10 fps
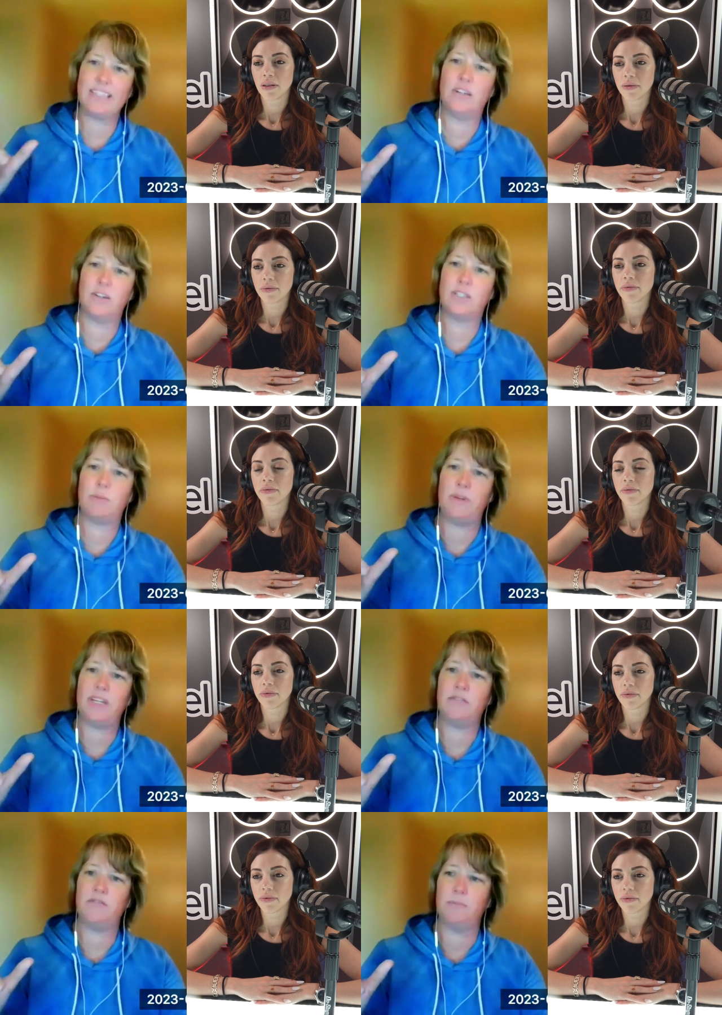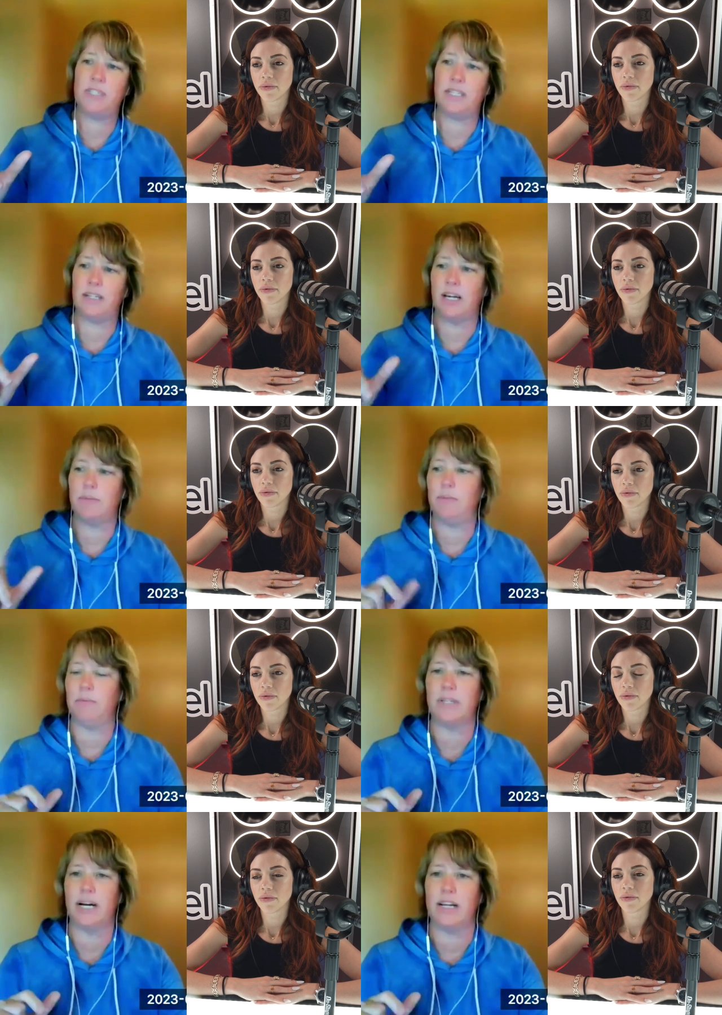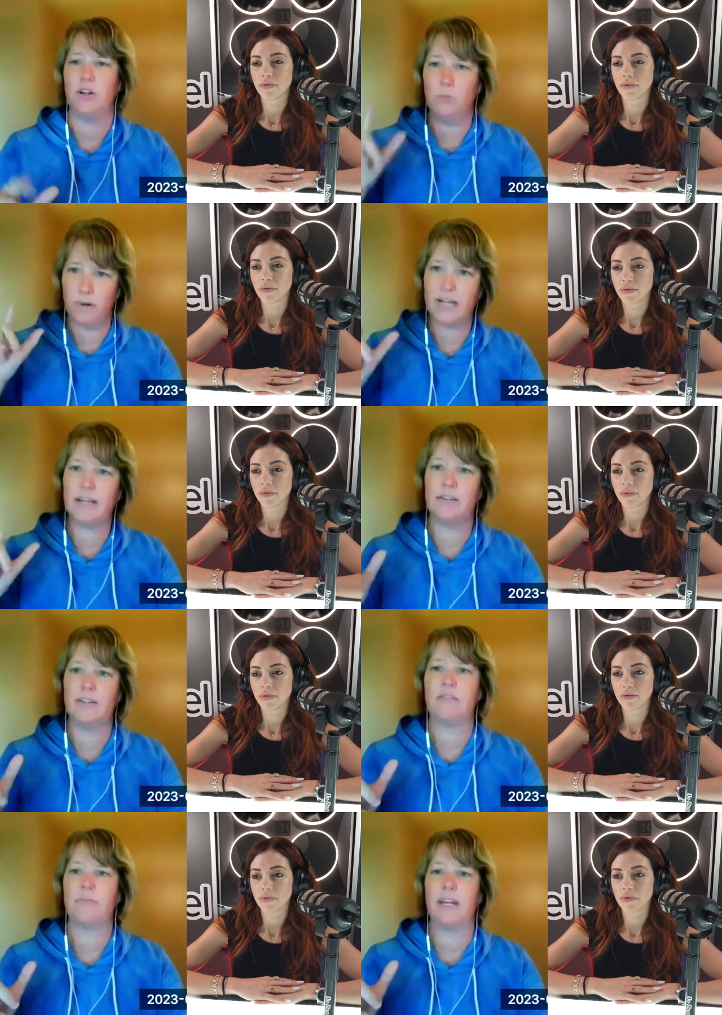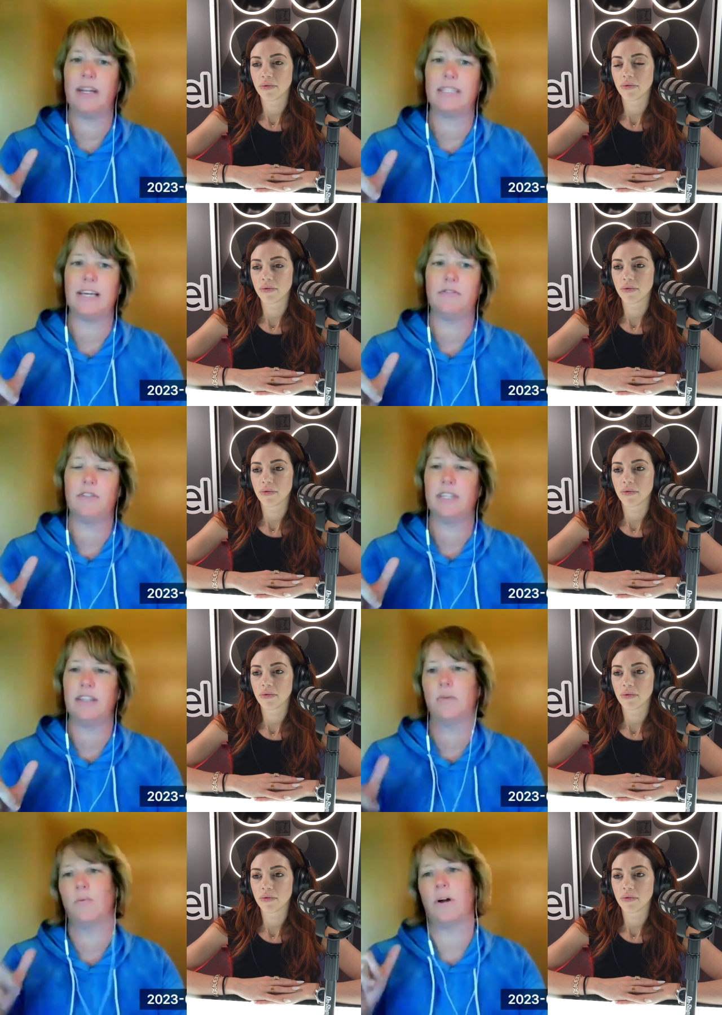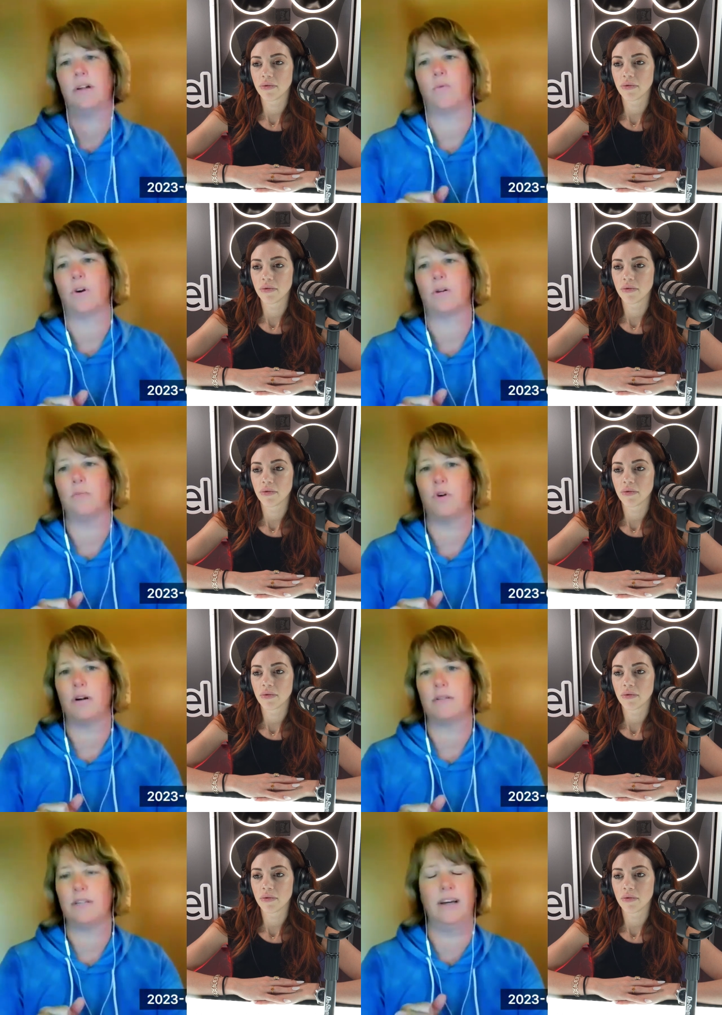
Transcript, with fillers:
Speaker 1: as a nurse speaking from seeing a lot of people die nobody on their deathbed has ever said they wanted to work more